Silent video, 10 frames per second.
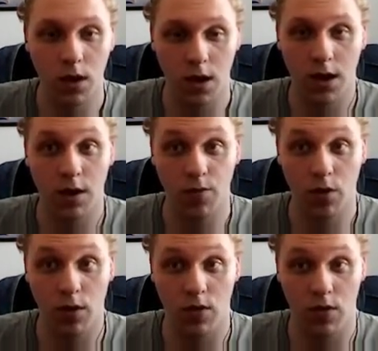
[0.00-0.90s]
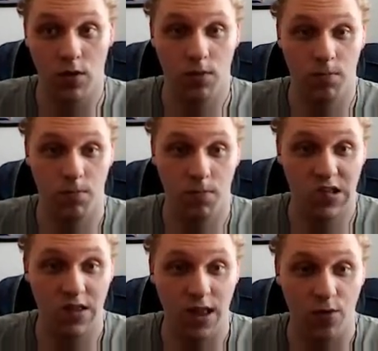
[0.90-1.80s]
again we're going to
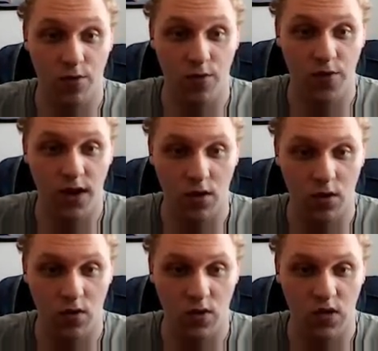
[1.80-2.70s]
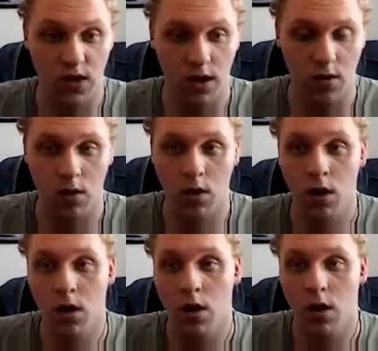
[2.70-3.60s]
stick with vehicles here
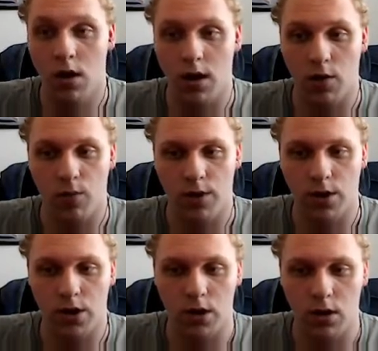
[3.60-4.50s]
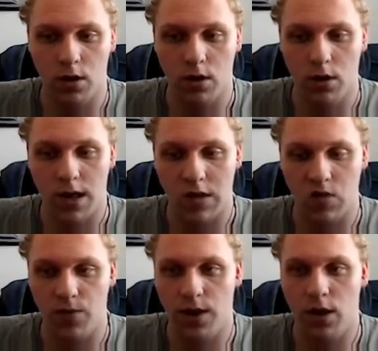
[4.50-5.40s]
like we did in the
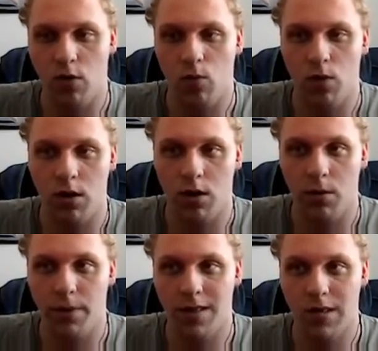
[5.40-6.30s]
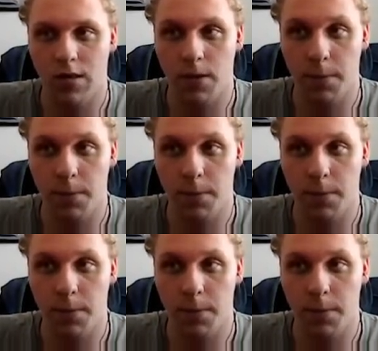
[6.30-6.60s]
last video a little bit.